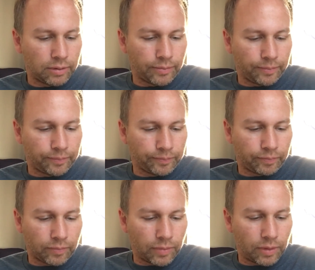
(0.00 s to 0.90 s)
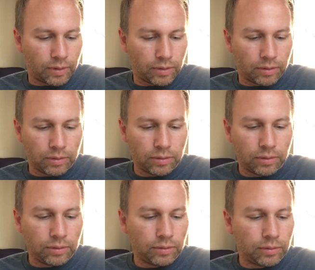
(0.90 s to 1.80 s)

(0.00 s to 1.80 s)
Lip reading: Nothing is said.